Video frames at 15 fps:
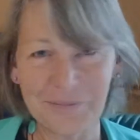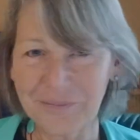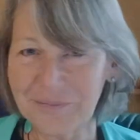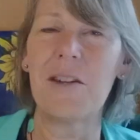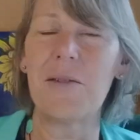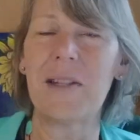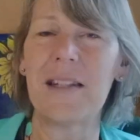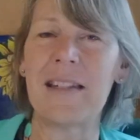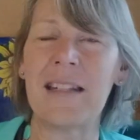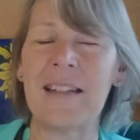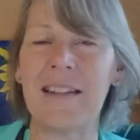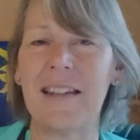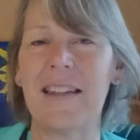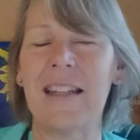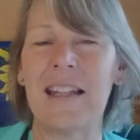
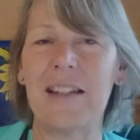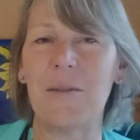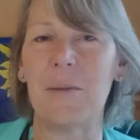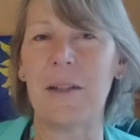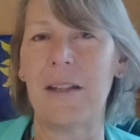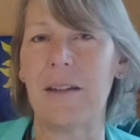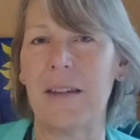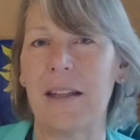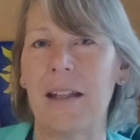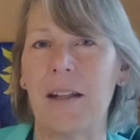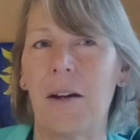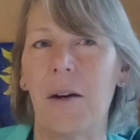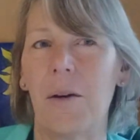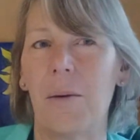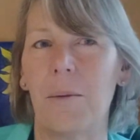Noticing the things when you think,
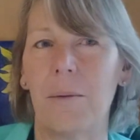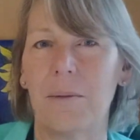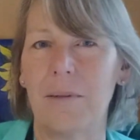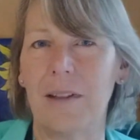oh,